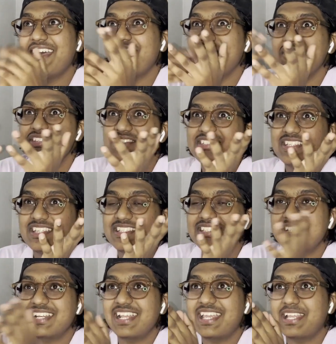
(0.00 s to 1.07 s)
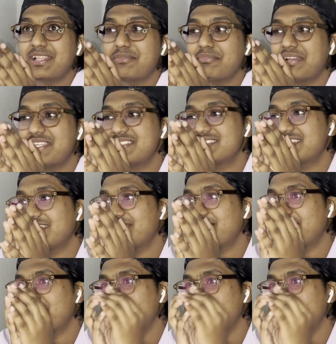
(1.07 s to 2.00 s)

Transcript: I was just like myself.